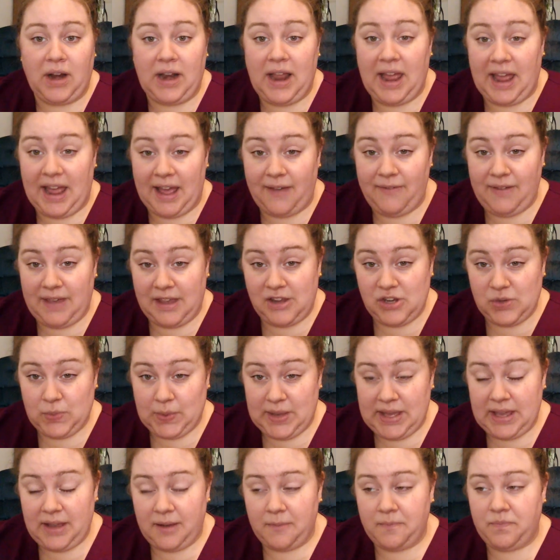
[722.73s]
we're going to have each
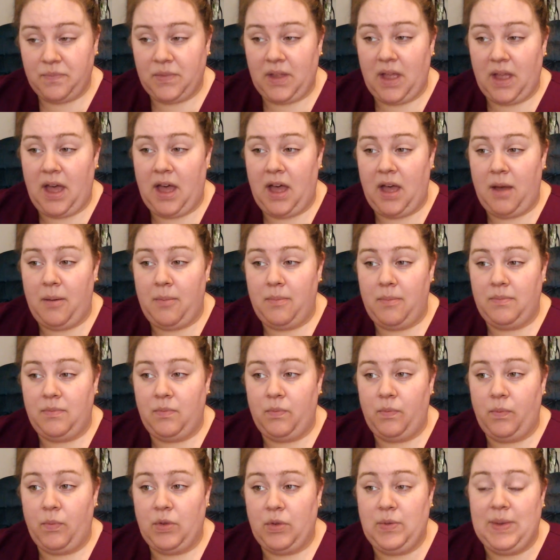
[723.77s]
week
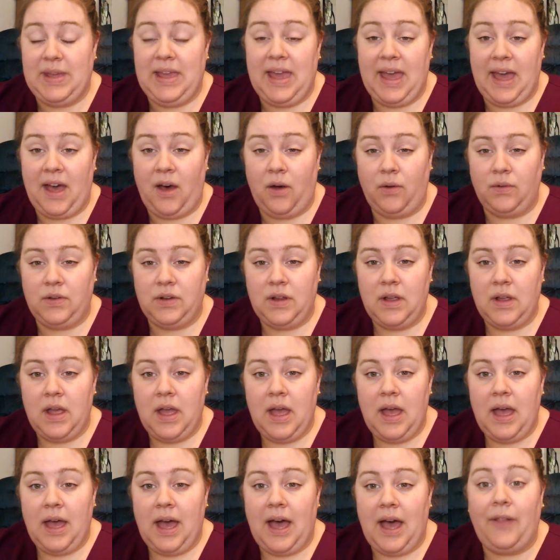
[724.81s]
when we count
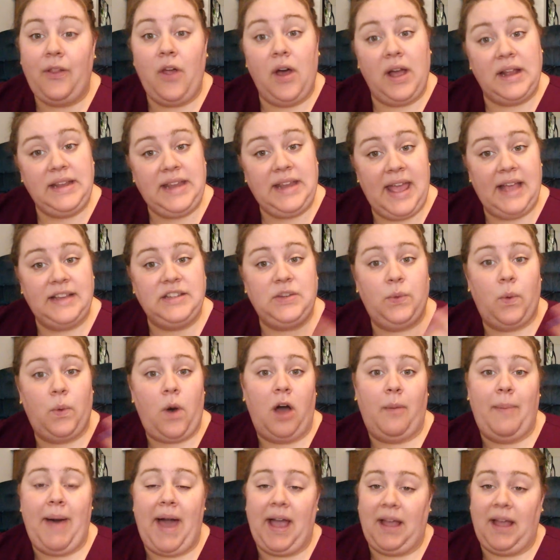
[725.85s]
how long it takes to
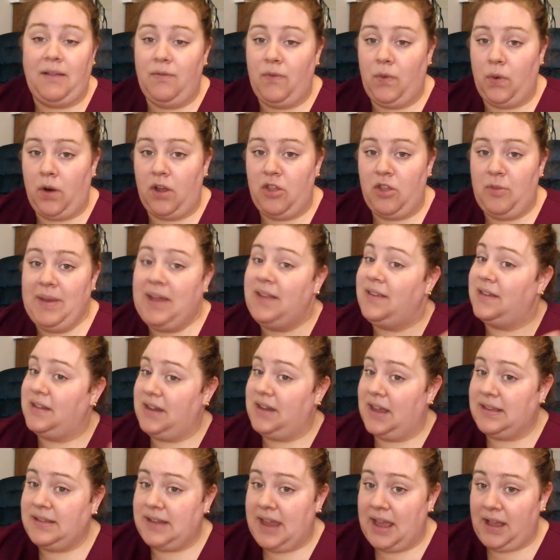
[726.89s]
walk back and forth, because it
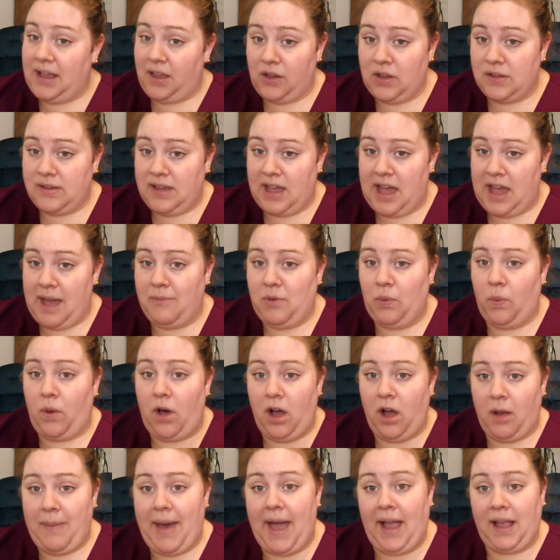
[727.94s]
does take a good time to
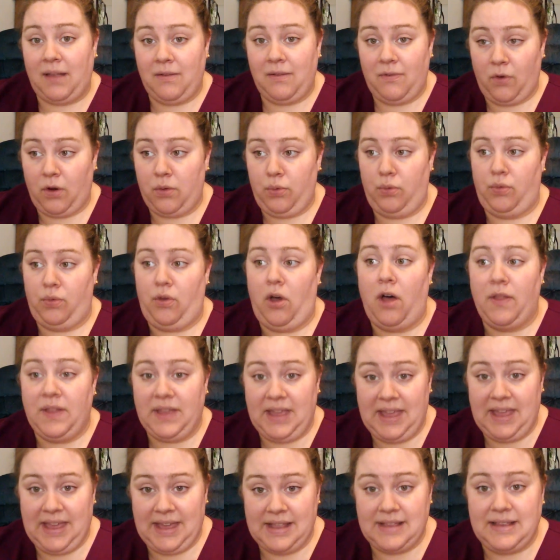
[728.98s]
walk back and forth with all
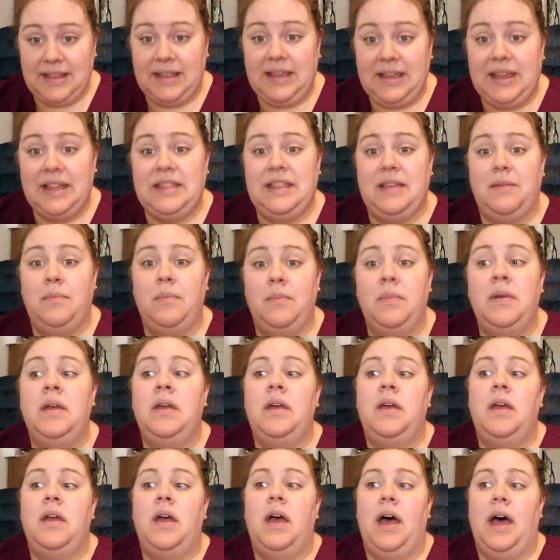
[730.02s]
the kids and get them
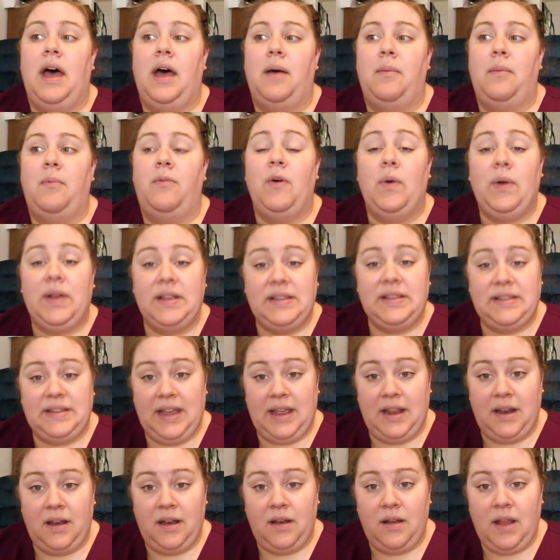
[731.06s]
focused
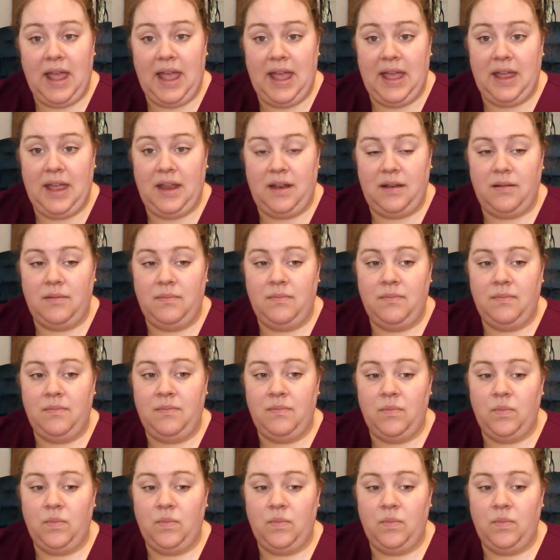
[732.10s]
in and